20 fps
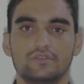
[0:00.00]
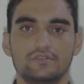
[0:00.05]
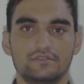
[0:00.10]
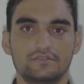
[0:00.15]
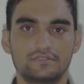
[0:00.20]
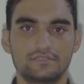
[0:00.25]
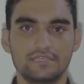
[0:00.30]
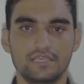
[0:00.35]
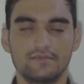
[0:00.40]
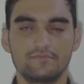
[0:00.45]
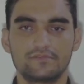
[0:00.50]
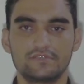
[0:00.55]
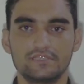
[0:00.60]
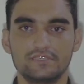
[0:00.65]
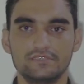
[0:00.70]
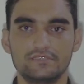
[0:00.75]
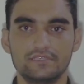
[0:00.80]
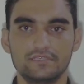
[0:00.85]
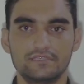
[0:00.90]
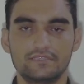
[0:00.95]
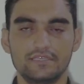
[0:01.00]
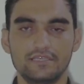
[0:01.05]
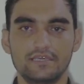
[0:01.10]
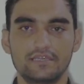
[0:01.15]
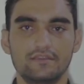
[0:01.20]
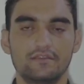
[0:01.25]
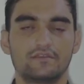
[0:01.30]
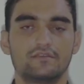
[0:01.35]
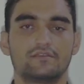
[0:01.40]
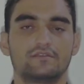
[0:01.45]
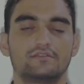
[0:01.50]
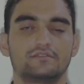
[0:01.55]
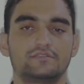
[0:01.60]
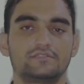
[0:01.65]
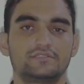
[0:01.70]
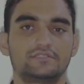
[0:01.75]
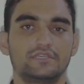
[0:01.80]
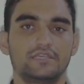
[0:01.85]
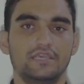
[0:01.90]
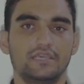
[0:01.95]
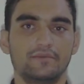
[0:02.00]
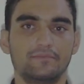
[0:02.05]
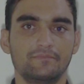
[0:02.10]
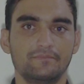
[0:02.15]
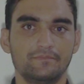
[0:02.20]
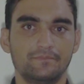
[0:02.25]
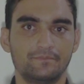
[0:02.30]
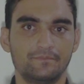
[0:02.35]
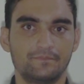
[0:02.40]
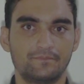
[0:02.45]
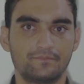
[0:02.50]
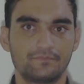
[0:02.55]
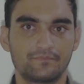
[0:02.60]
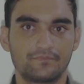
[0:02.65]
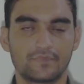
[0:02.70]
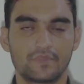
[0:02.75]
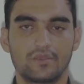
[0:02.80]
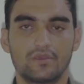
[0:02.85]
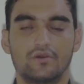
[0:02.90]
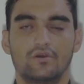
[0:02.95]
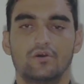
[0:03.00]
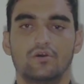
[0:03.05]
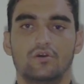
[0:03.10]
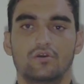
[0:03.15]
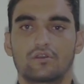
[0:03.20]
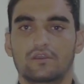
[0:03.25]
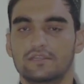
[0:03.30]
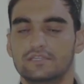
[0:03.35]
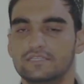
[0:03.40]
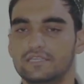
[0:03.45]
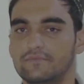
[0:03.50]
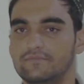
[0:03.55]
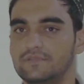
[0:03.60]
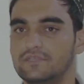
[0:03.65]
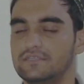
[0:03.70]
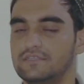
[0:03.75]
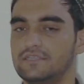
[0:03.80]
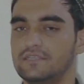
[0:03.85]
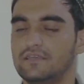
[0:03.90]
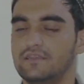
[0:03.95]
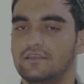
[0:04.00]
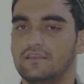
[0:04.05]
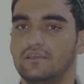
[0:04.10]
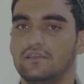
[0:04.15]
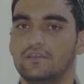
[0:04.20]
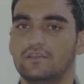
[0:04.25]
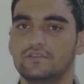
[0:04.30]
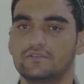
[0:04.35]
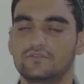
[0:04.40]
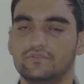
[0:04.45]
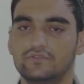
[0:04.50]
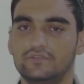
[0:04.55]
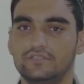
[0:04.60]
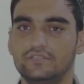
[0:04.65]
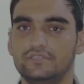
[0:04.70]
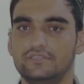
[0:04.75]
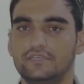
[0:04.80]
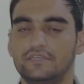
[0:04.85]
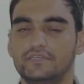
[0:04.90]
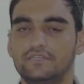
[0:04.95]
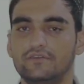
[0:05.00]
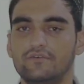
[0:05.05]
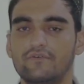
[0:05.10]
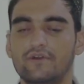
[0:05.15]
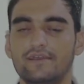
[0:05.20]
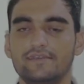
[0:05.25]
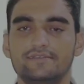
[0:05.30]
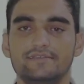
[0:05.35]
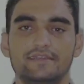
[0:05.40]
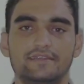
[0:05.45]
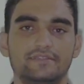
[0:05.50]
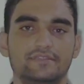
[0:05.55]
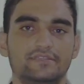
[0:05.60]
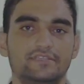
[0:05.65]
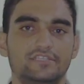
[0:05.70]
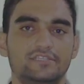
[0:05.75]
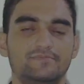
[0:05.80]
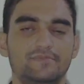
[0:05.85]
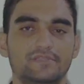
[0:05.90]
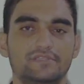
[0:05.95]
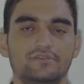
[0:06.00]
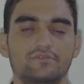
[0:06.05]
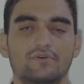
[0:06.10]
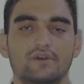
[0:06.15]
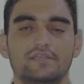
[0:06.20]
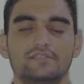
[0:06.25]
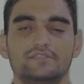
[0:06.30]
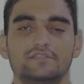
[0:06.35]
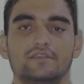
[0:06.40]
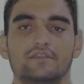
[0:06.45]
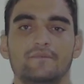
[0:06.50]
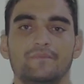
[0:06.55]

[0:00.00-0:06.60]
Same sense is there. Same concept is there. So this is active voice and this is passive voice.